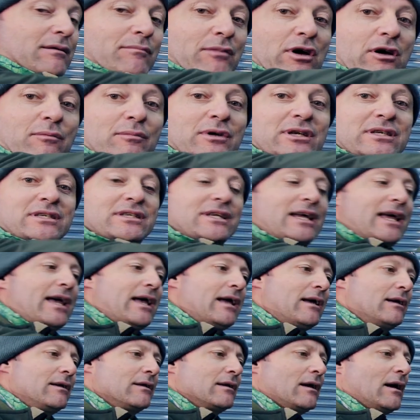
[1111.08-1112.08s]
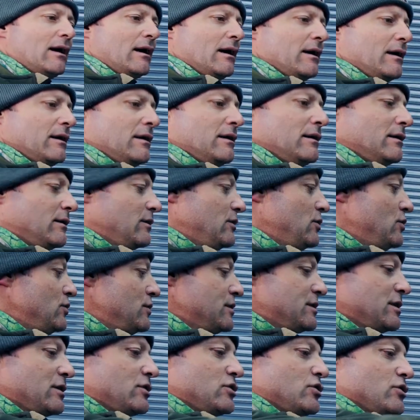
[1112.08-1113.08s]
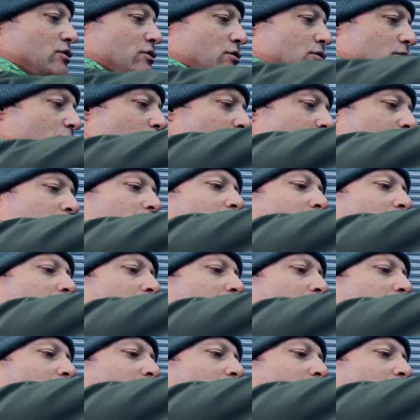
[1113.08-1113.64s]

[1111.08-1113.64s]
the moment, and I use it to